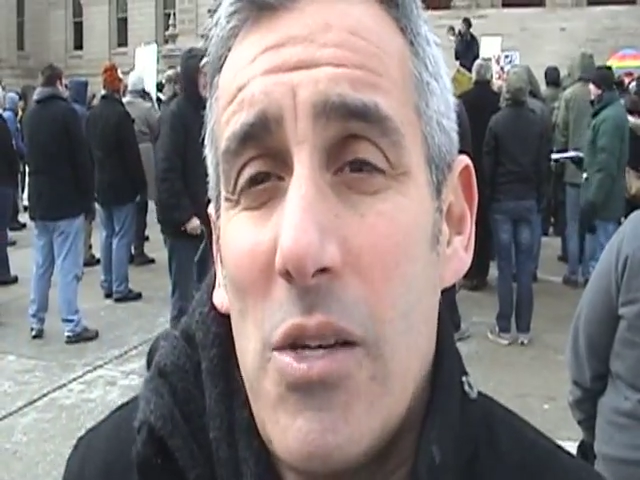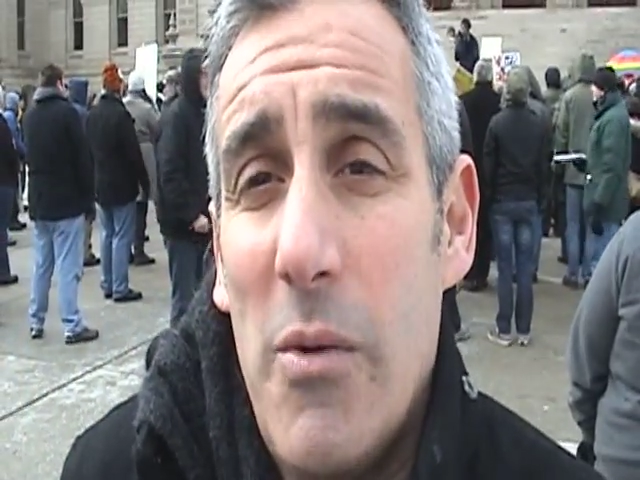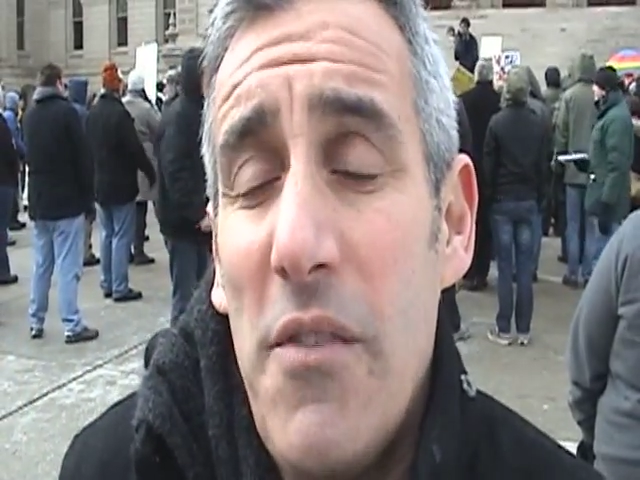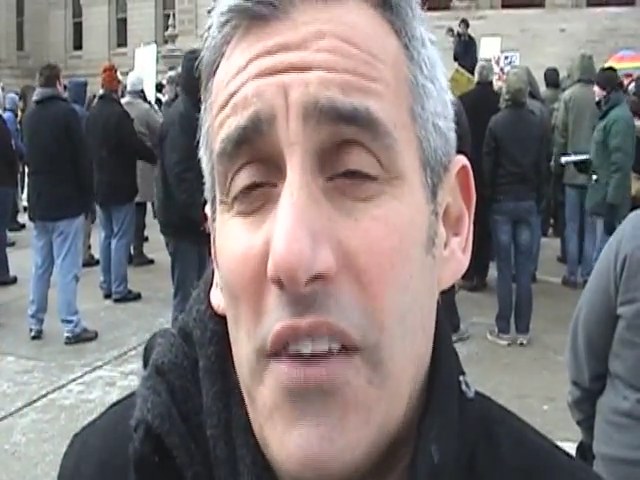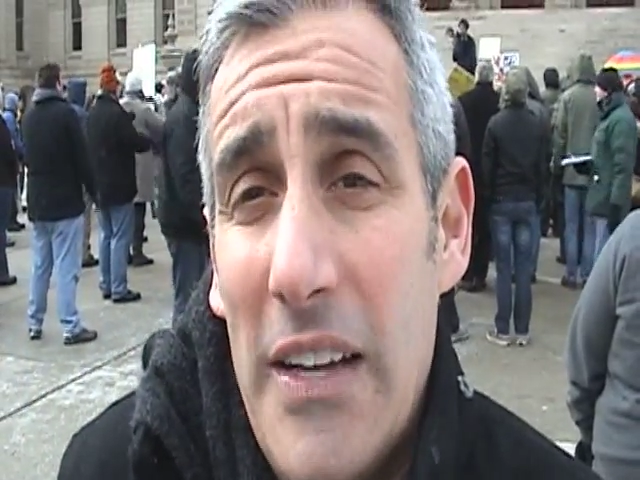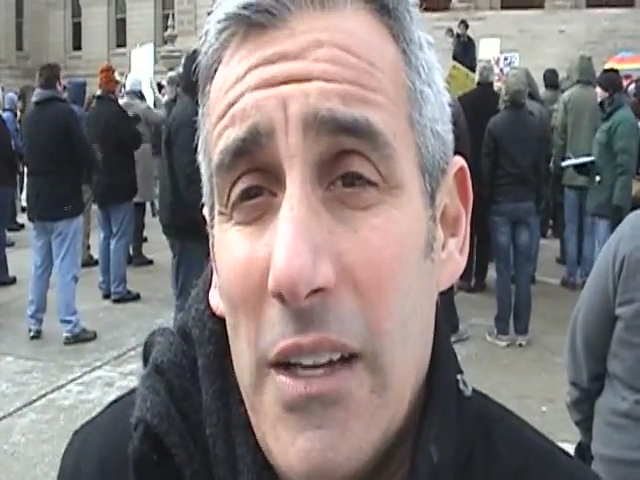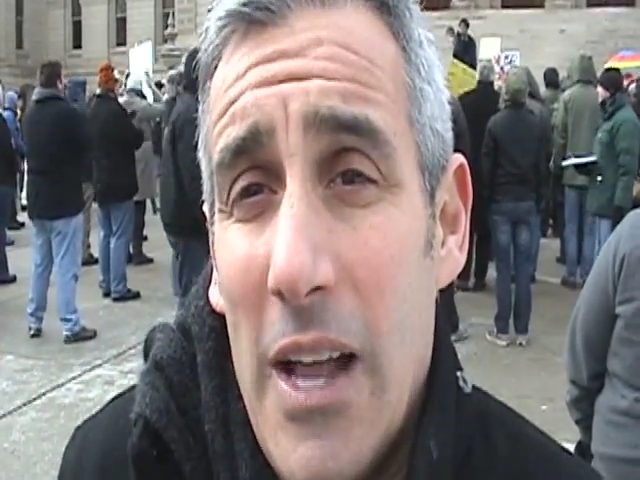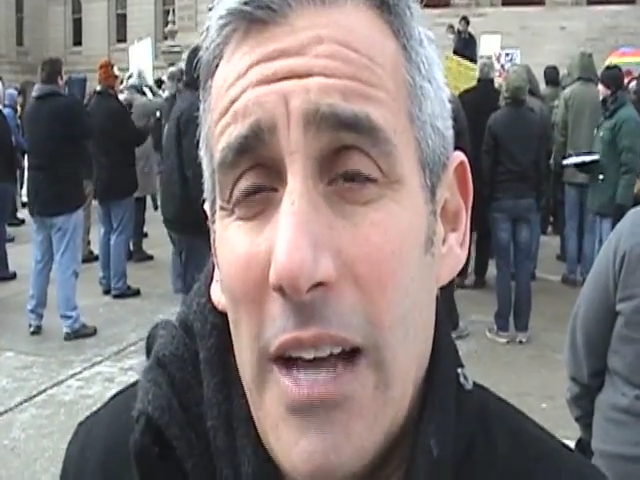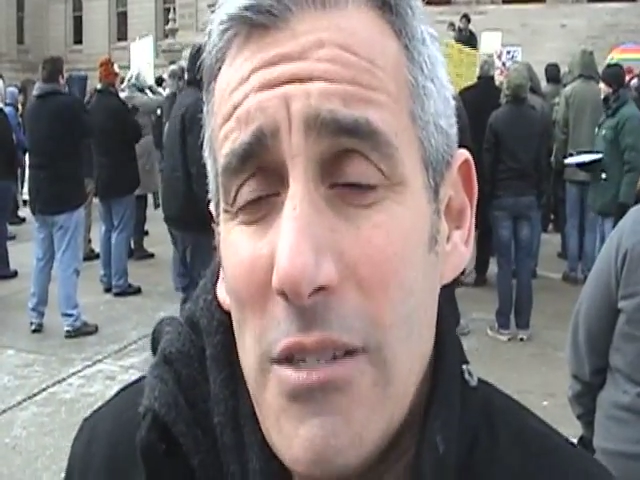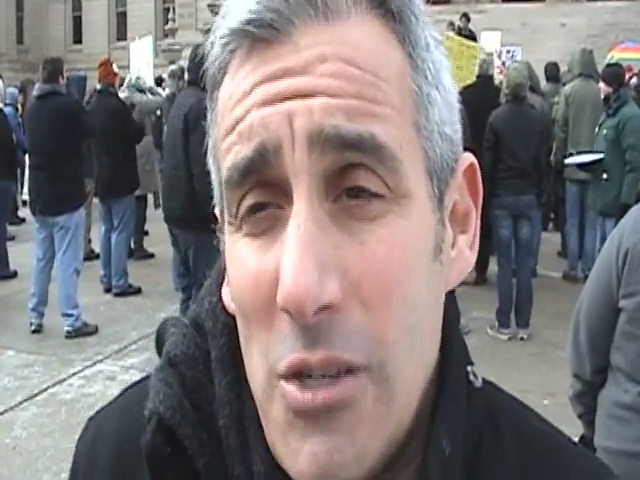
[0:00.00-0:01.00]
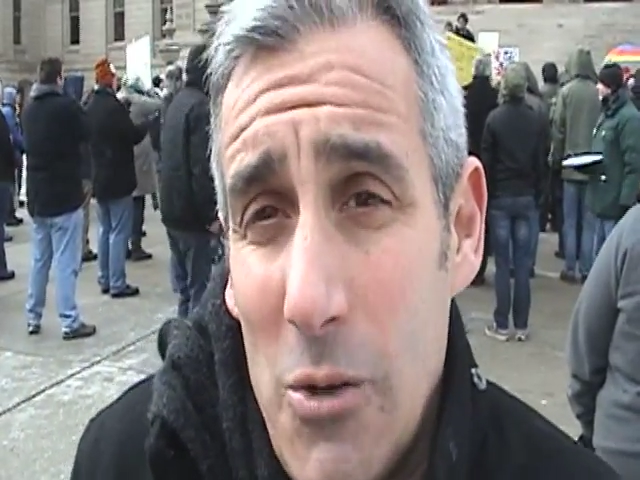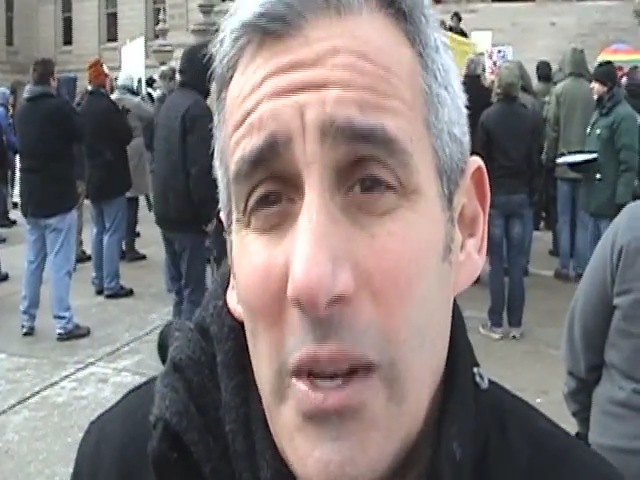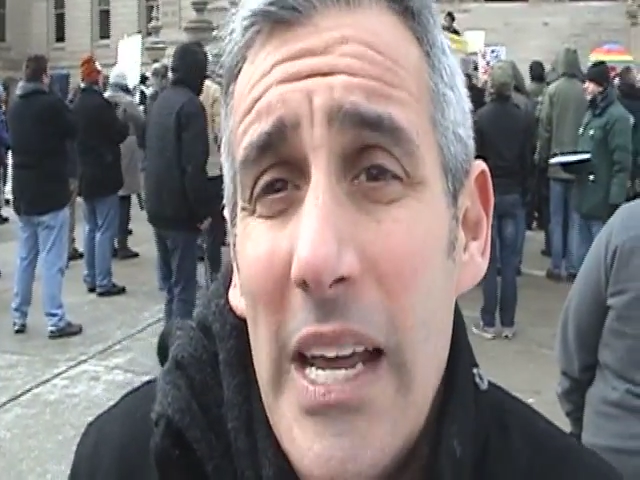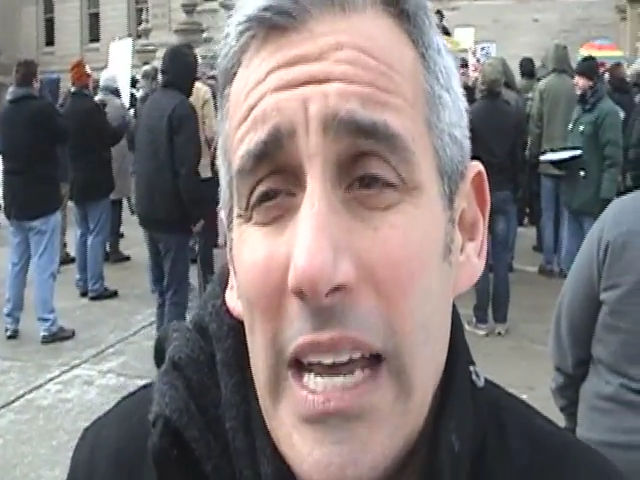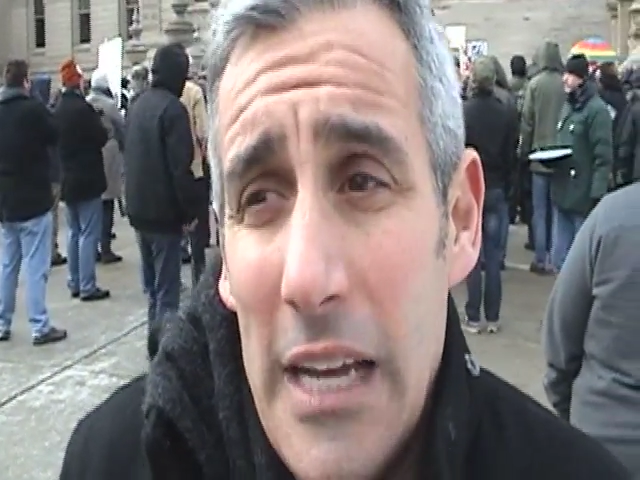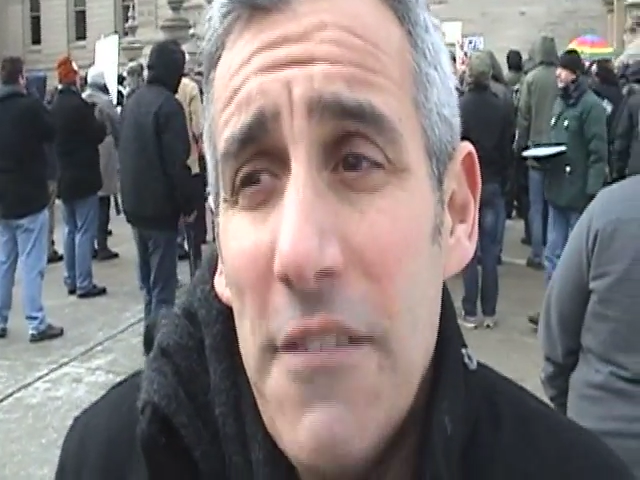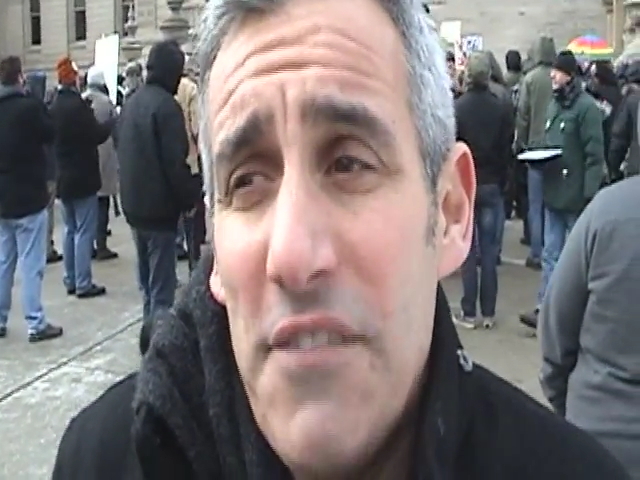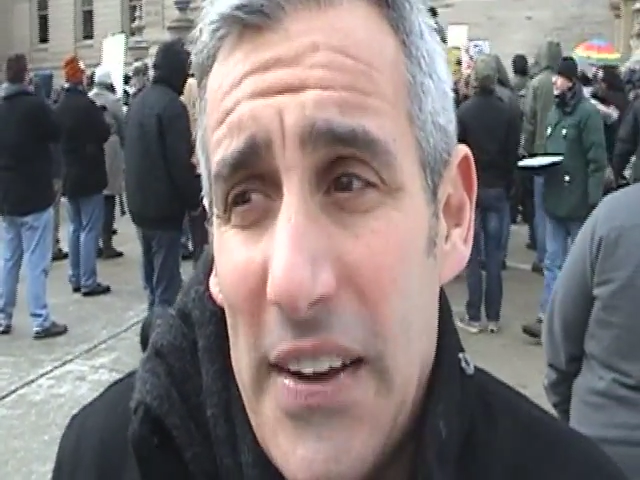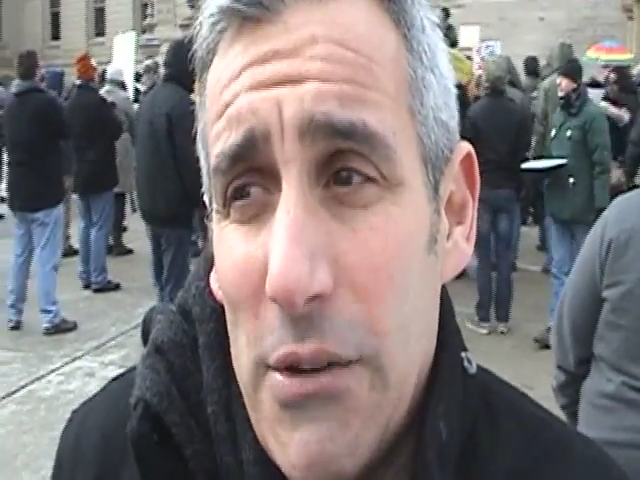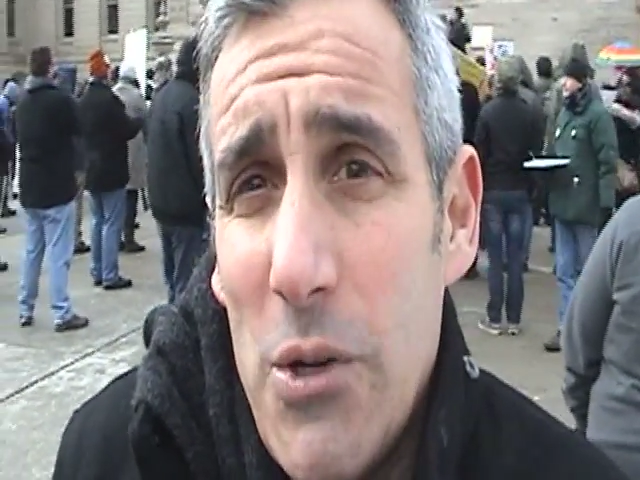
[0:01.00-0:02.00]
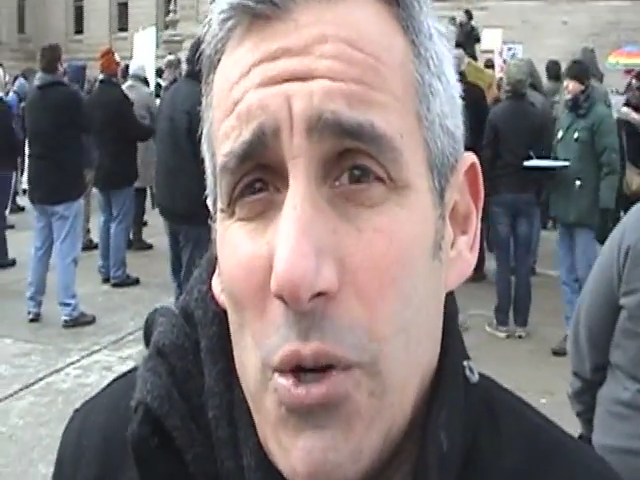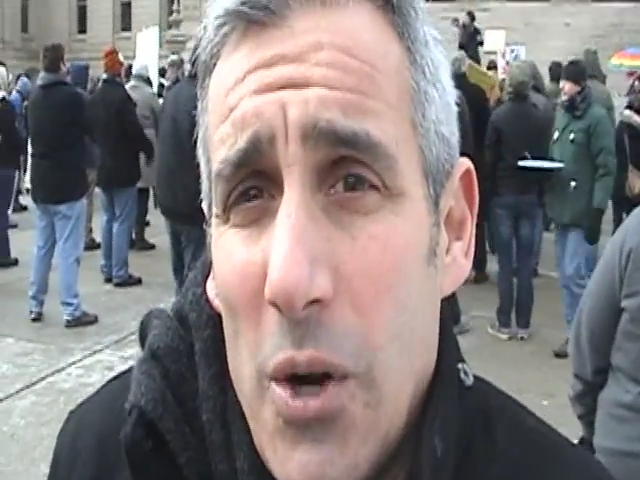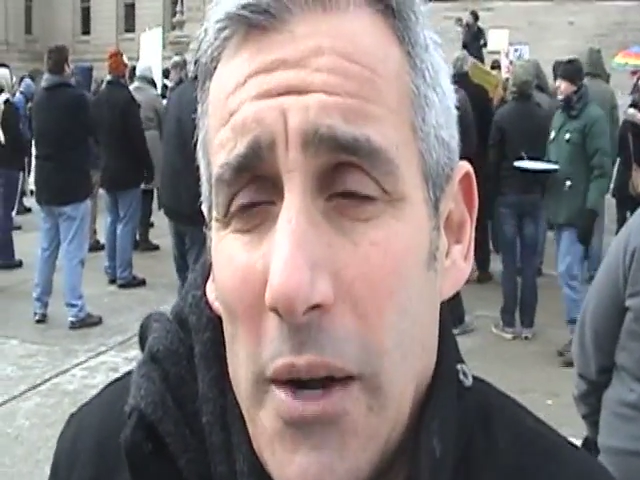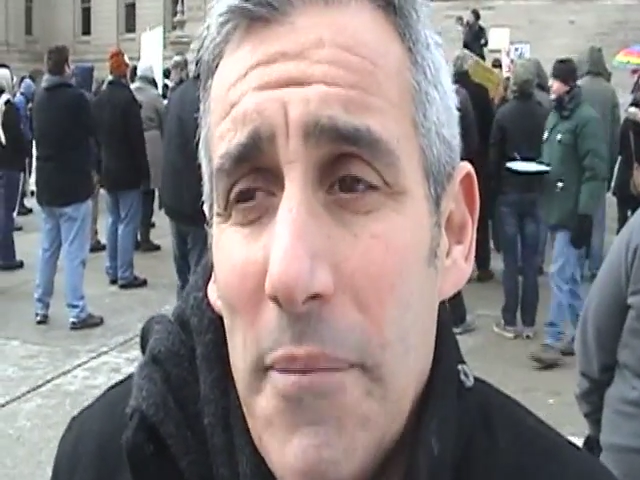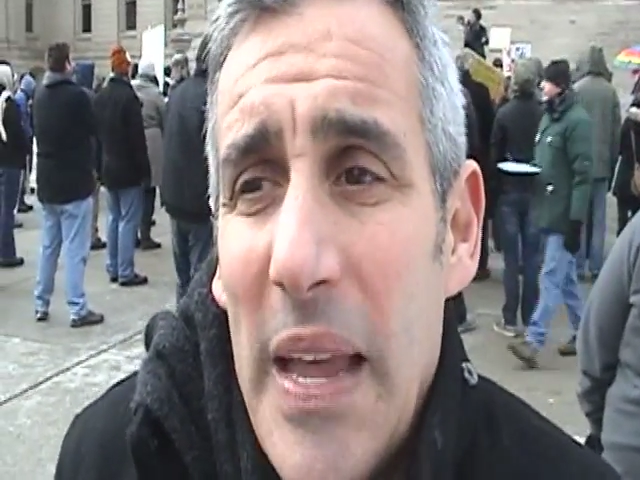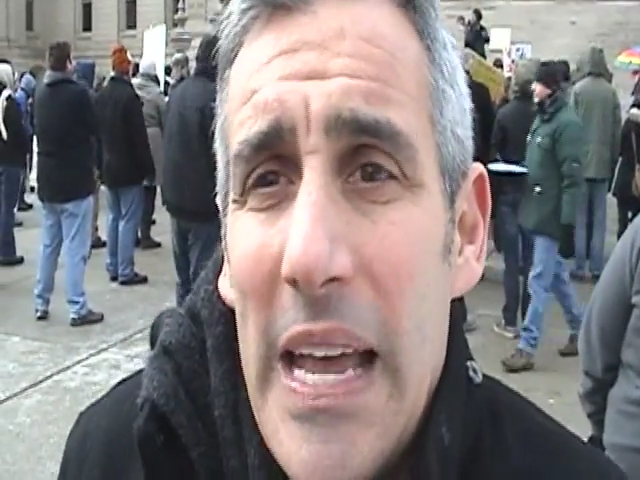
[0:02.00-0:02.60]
So we filed a lawsuit in federal court.